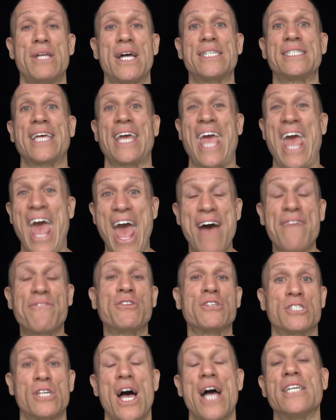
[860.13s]
That's like half
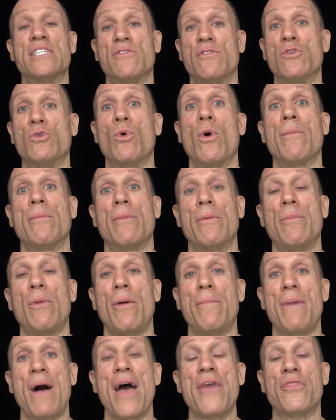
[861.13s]
the size of a normal
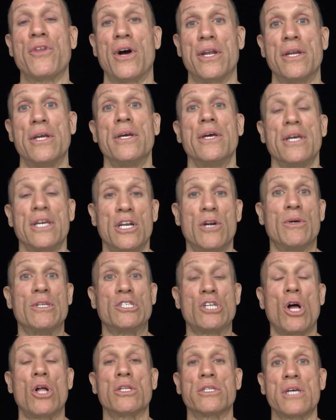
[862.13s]
ball python, you know,
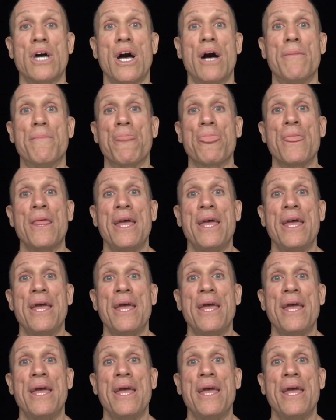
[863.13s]
adult tub.